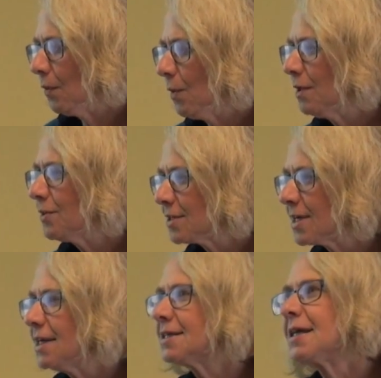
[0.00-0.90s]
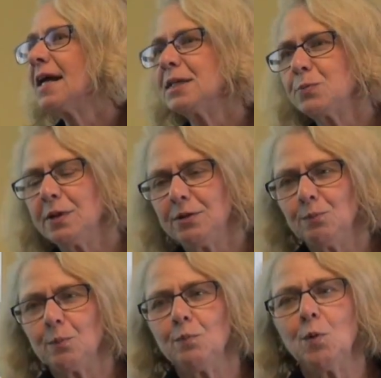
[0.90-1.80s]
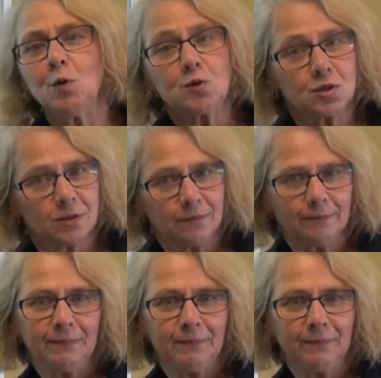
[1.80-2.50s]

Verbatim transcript: one of the studies that has been most